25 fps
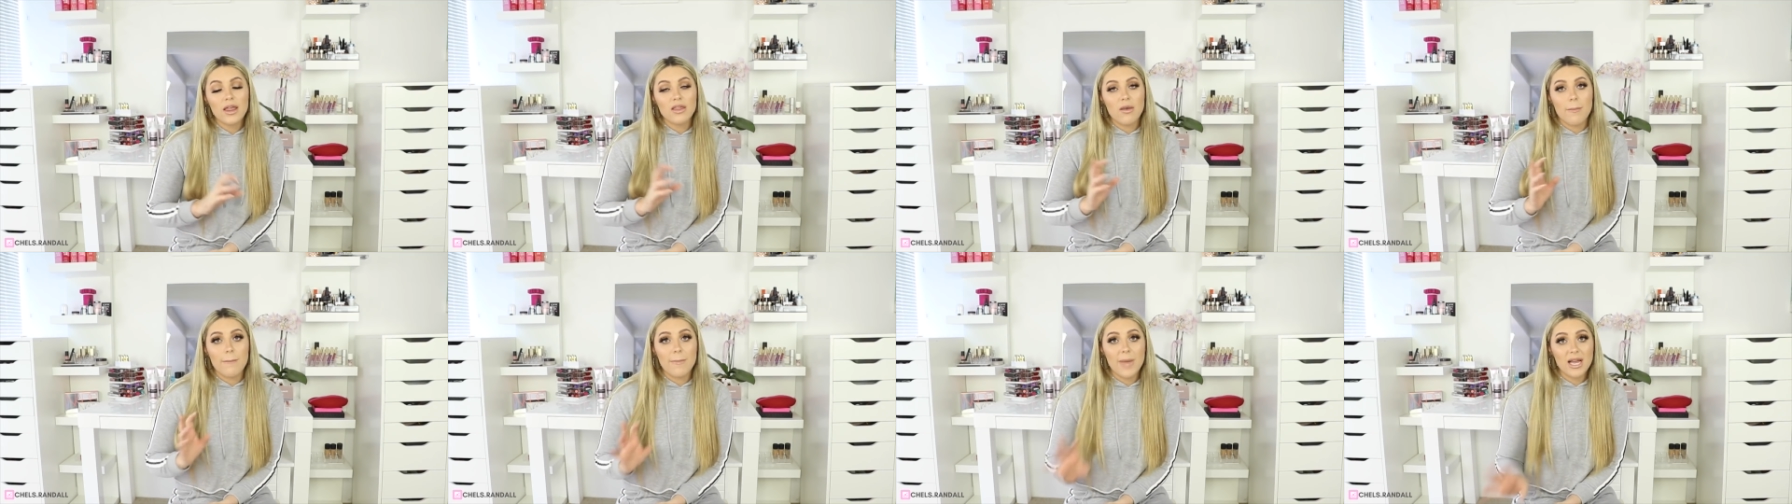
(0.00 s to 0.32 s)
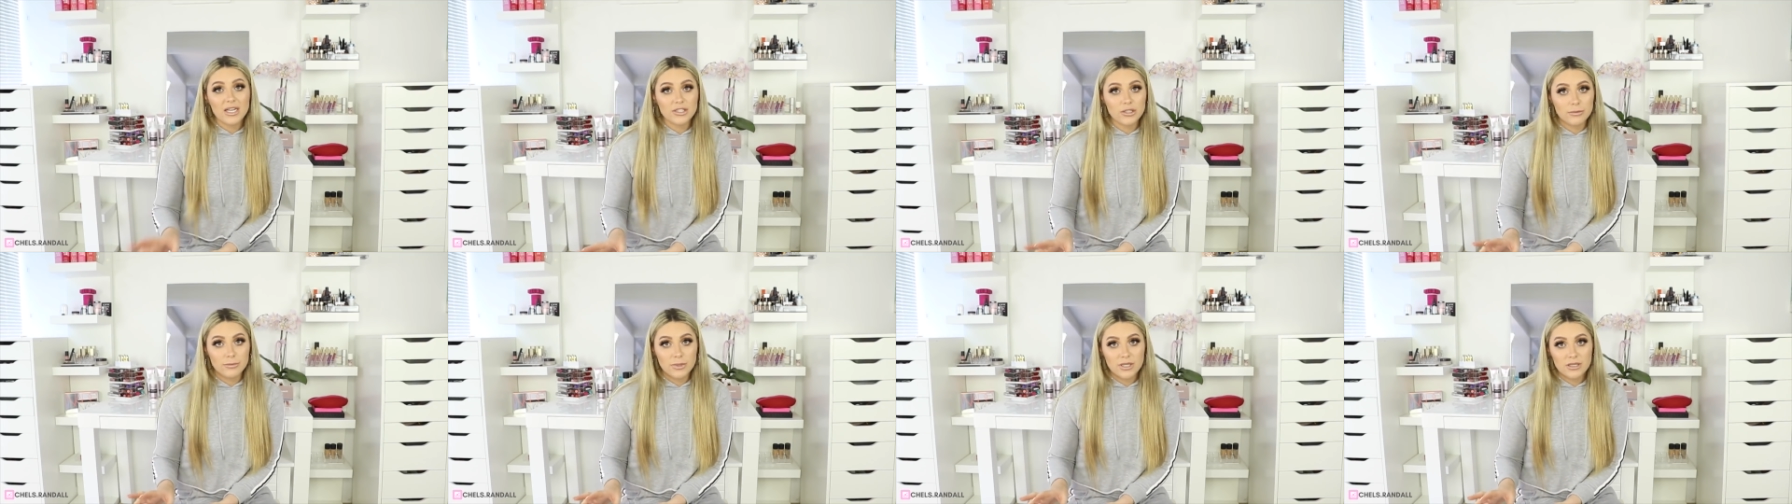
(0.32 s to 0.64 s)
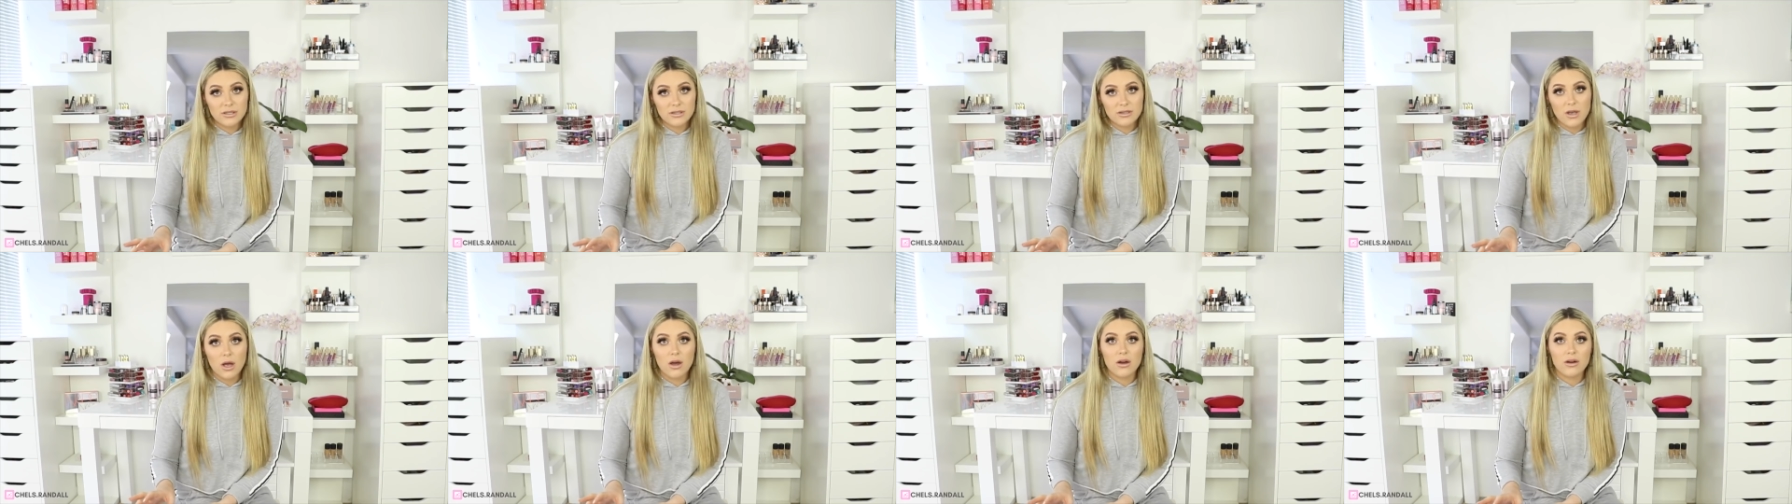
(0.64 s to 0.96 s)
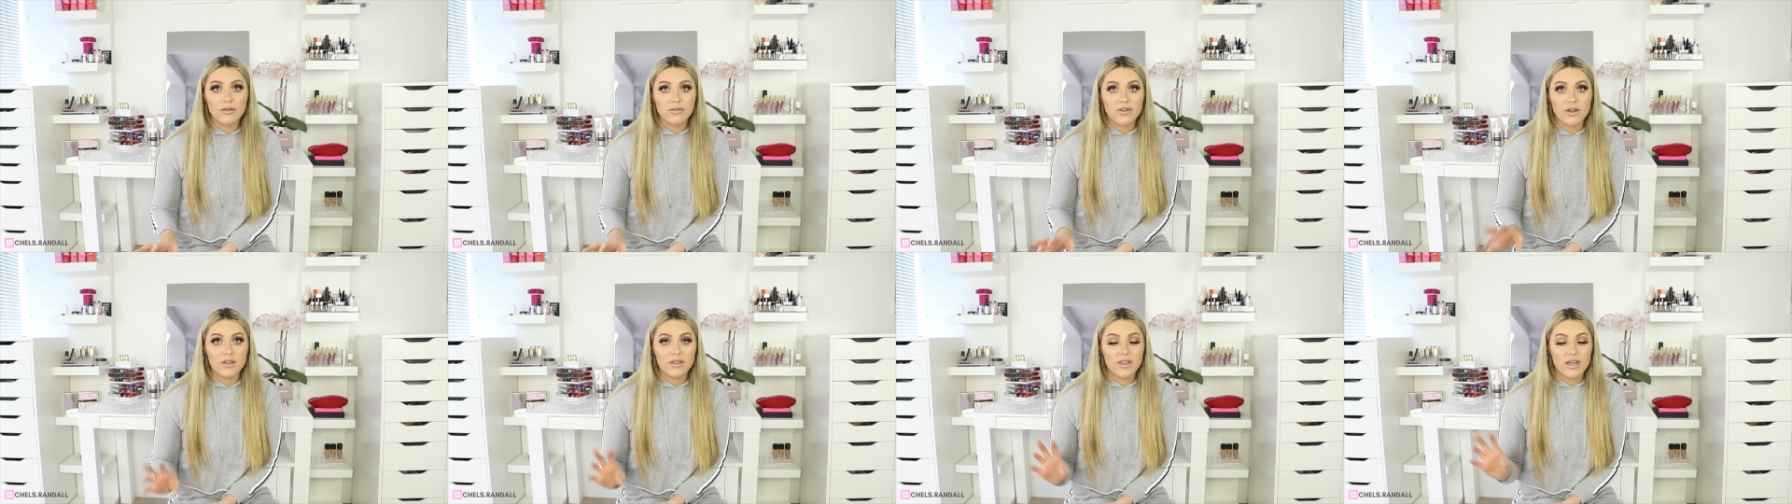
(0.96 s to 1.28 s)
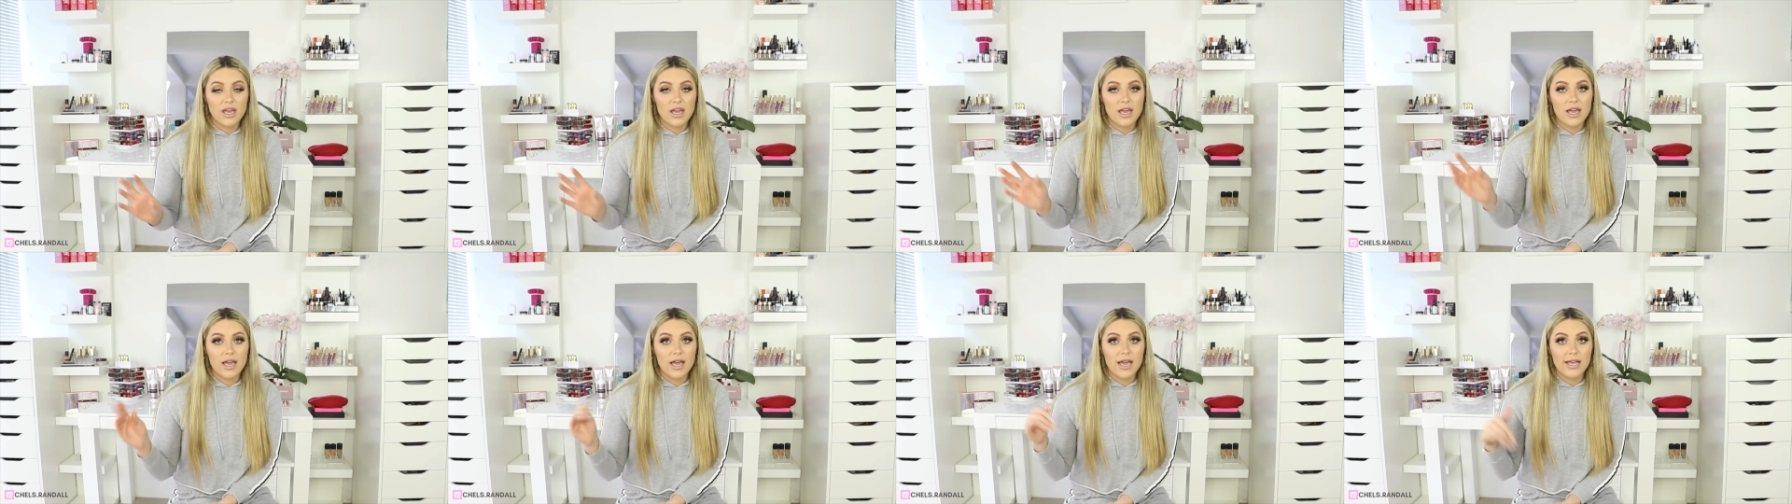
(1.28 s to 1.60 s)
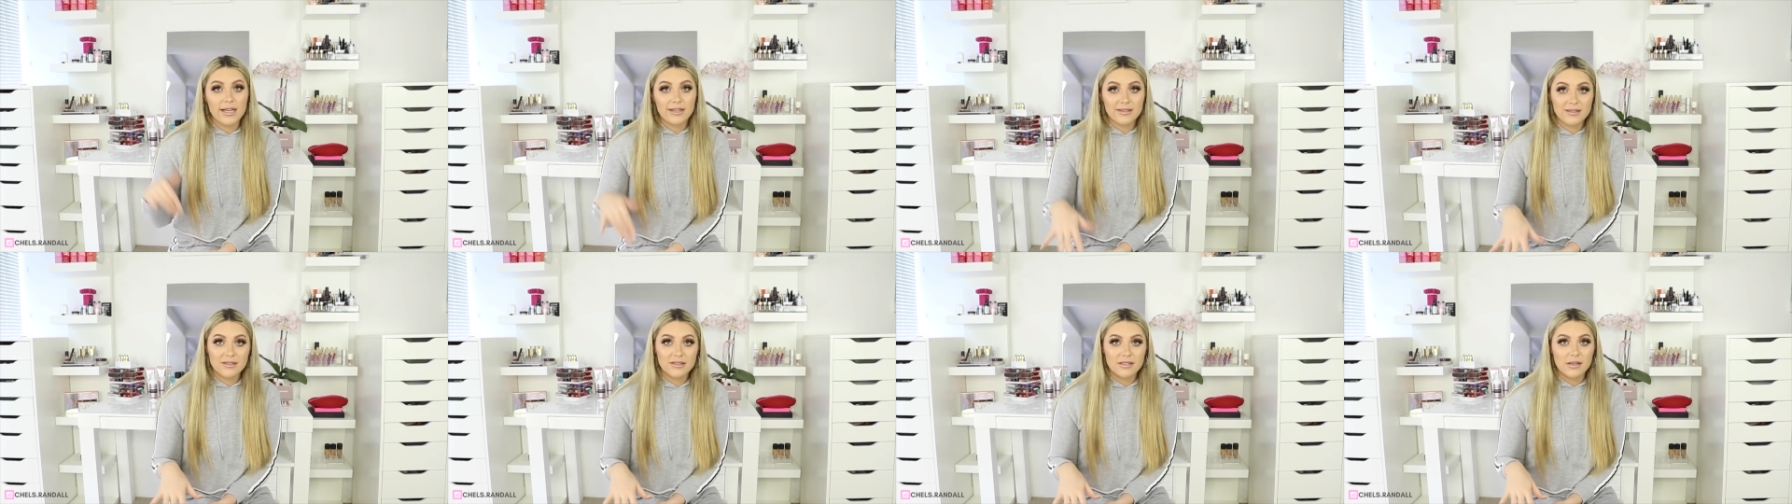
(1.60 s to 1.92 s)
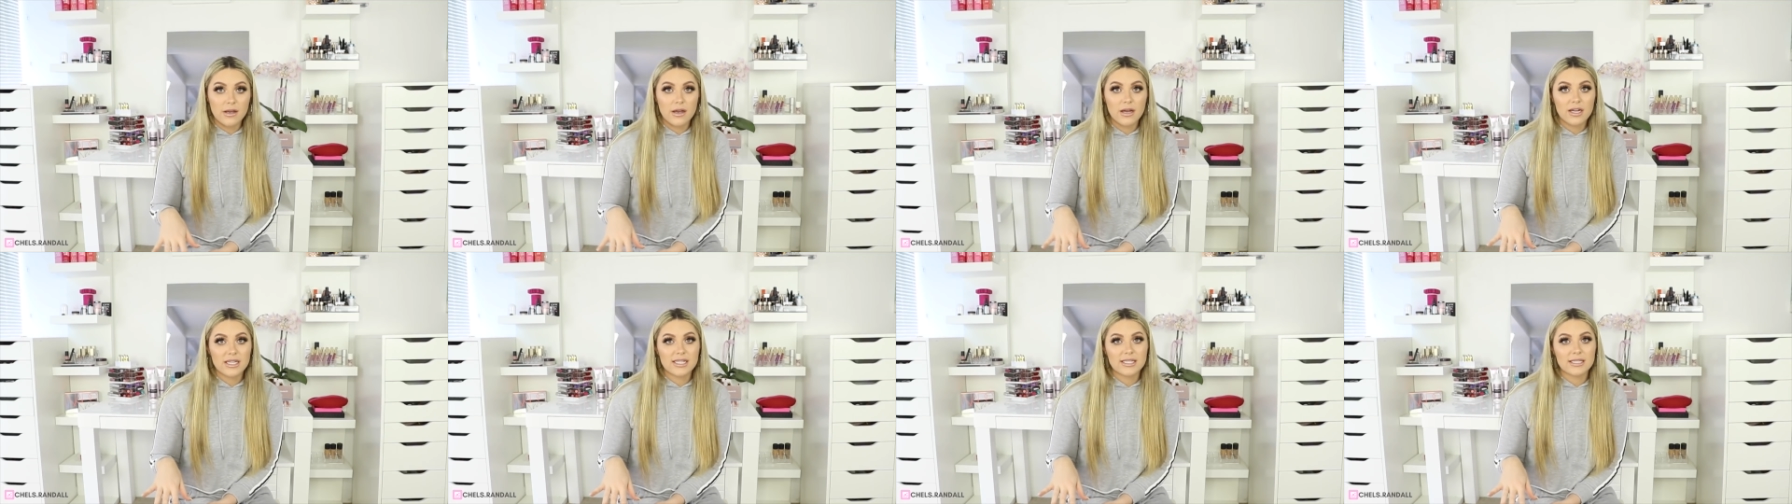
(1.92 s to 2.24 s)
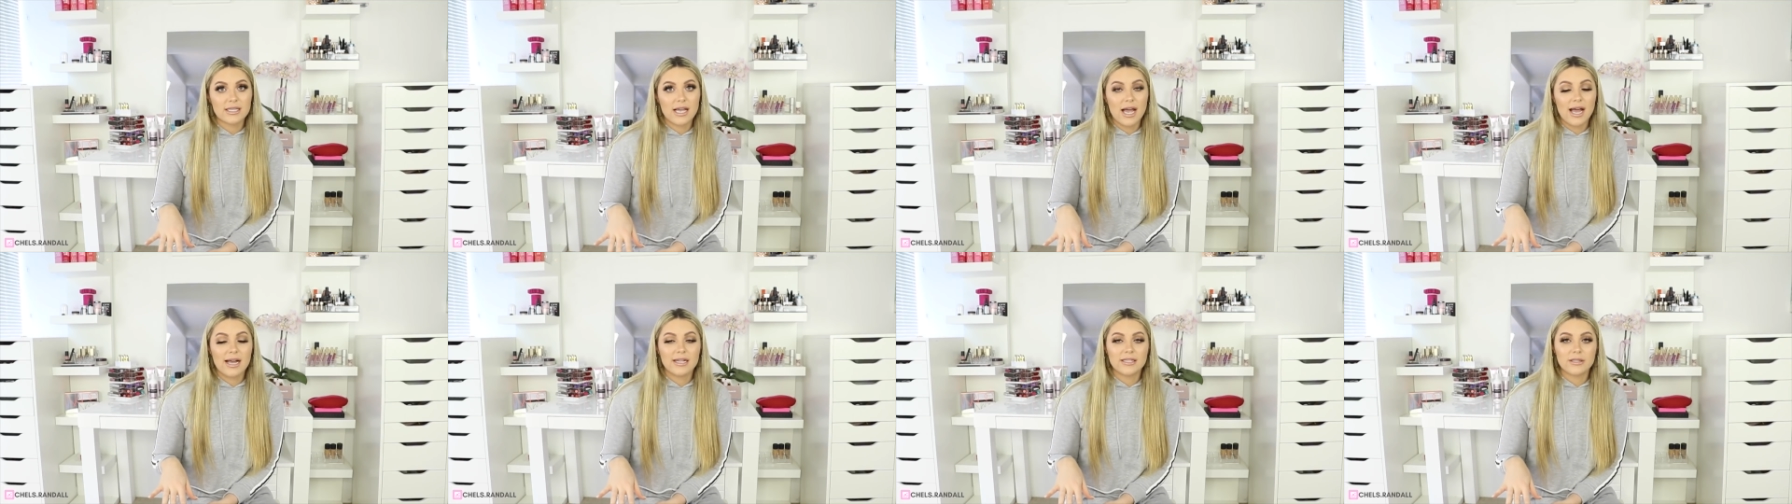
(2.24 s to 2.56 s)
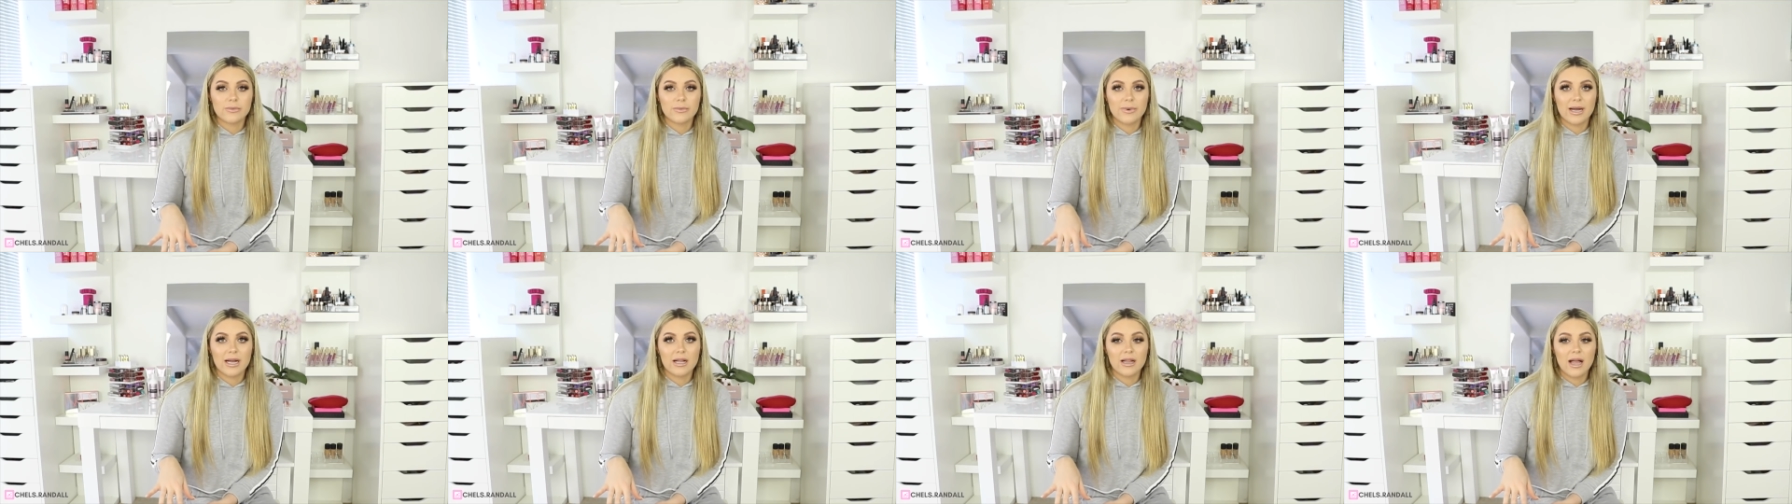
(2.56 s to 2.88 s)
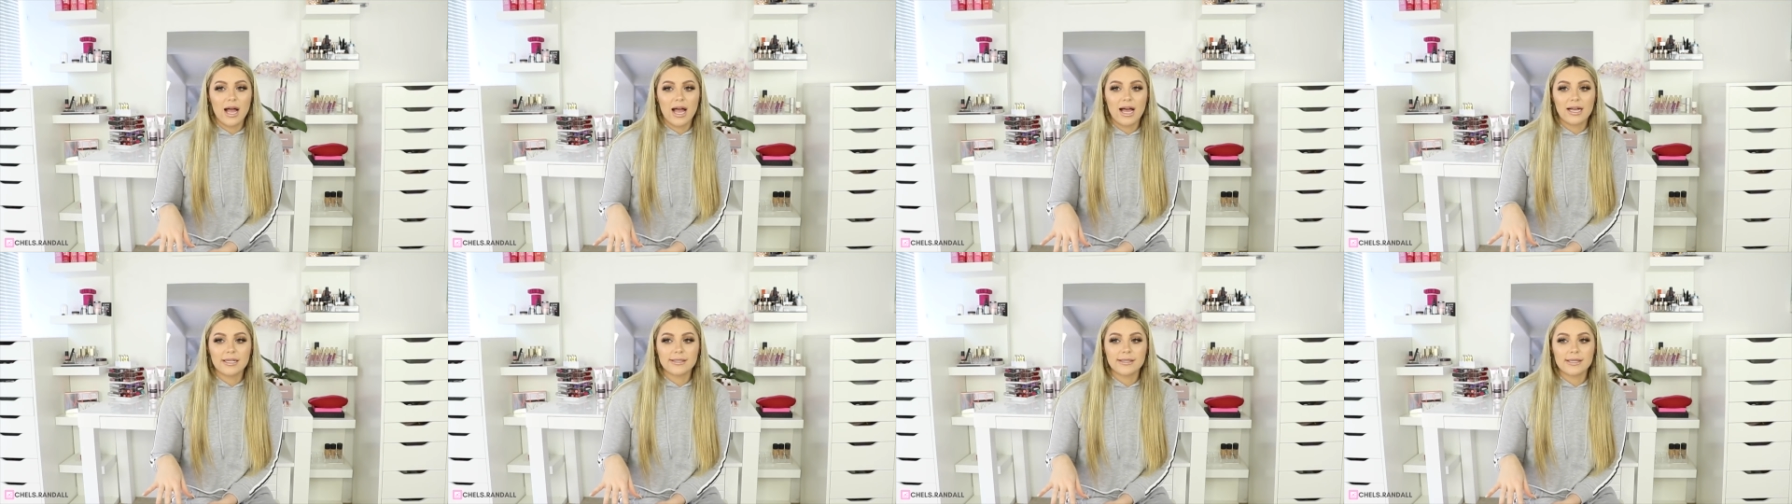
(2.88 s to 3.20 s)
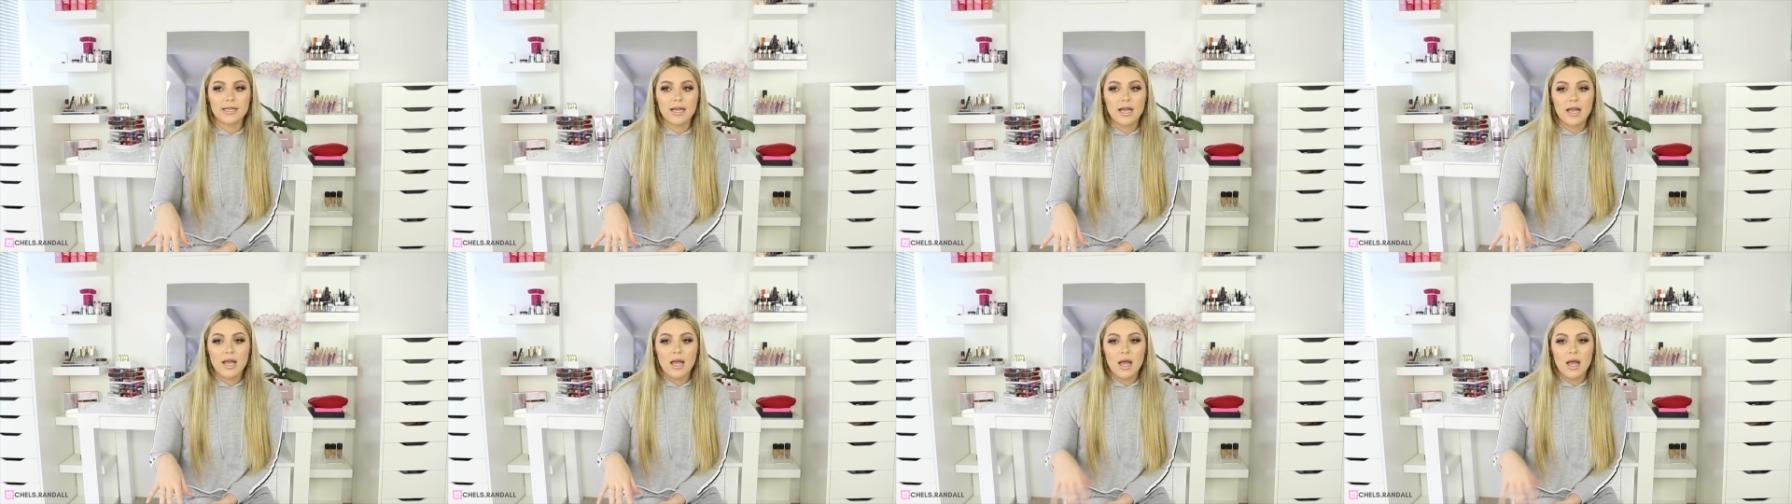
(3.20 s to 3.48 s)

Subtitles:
measurements of the inserts as well as